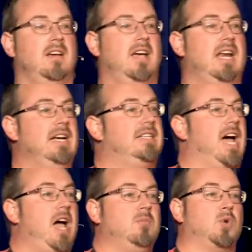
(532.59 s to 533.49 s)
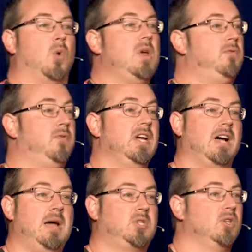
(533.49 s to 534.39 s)
and in times where we feel
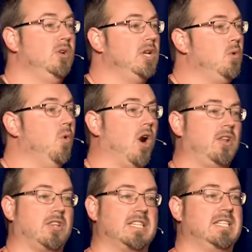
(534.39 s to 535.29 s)
absolutely worthless.